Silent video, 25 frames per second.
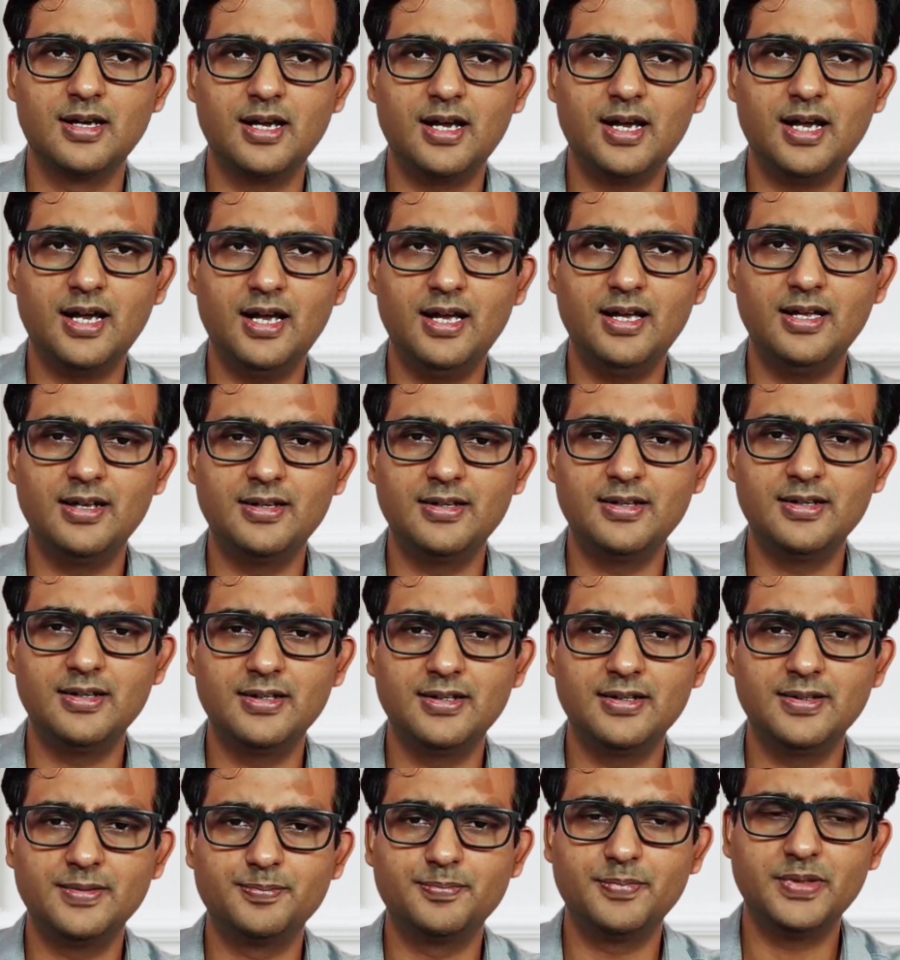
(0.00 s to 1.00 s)
And
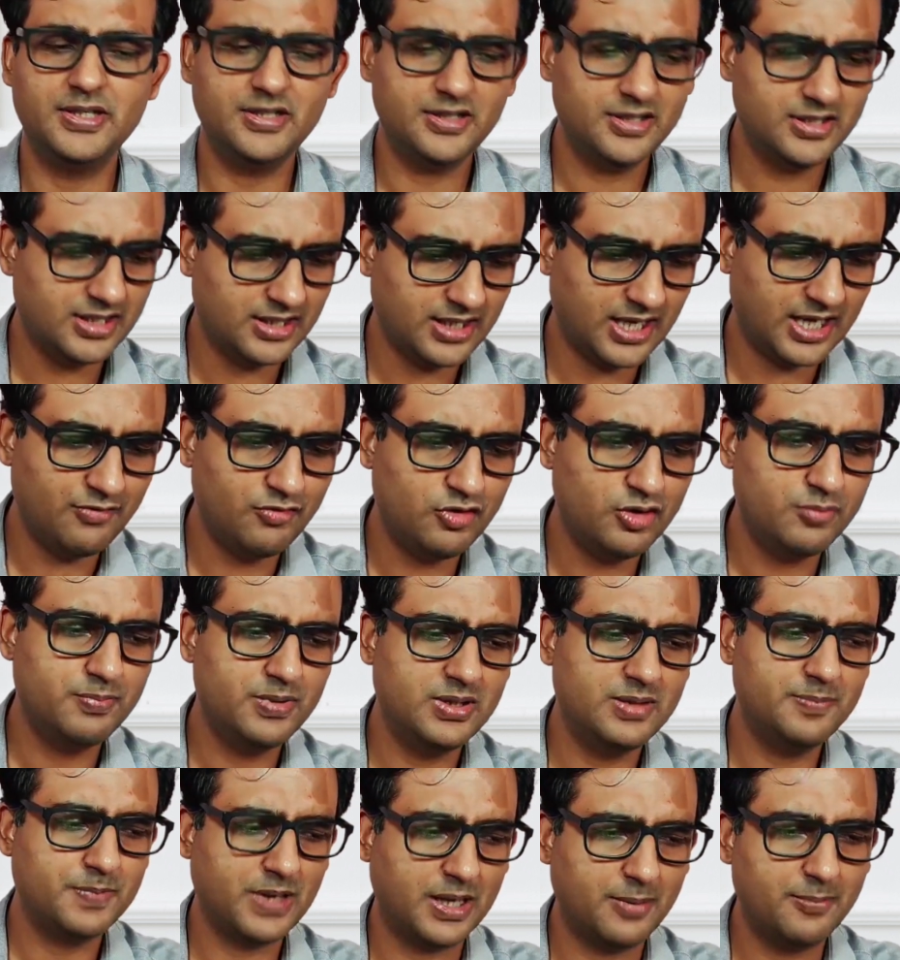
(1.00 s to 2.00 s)
uh, here I would
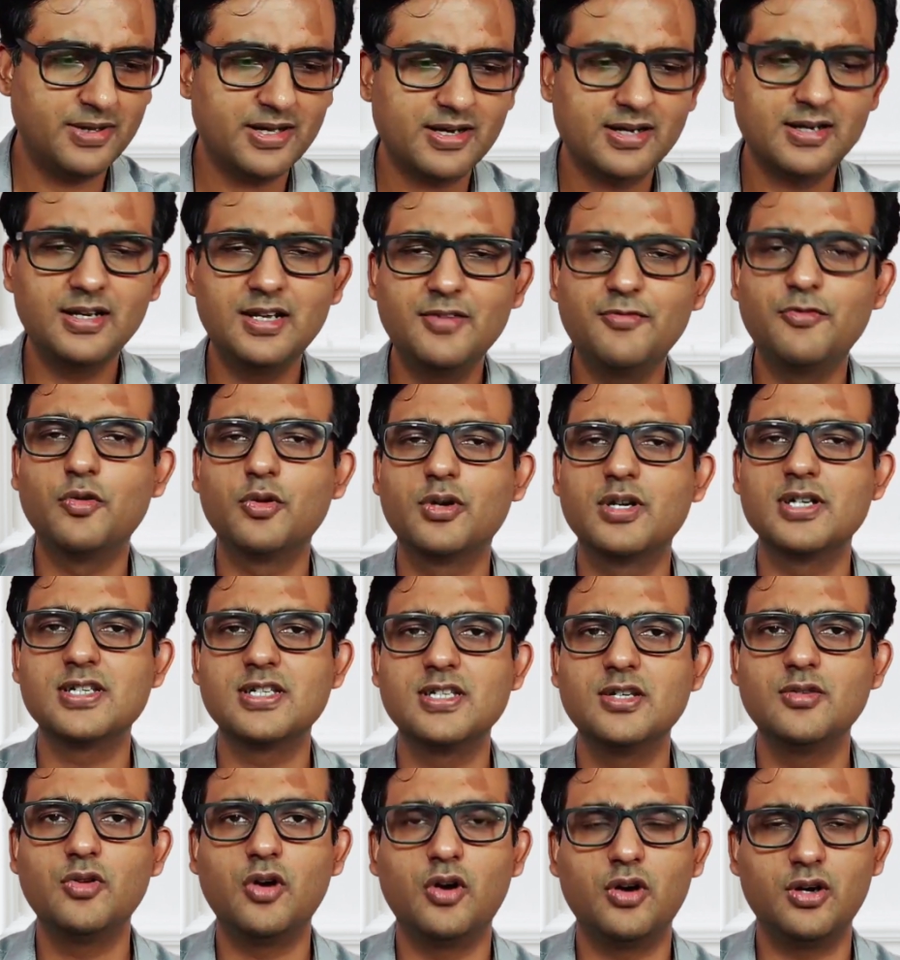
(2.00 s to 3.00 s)
be primarily
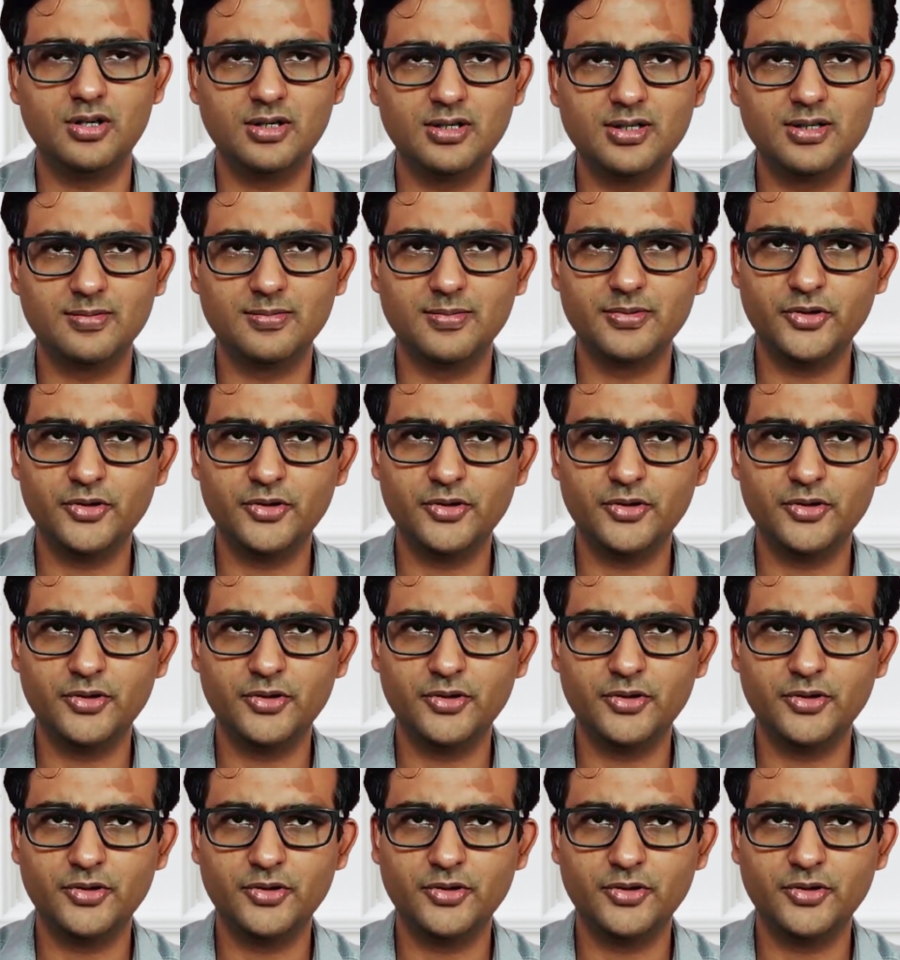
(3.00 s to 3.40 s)
focusing on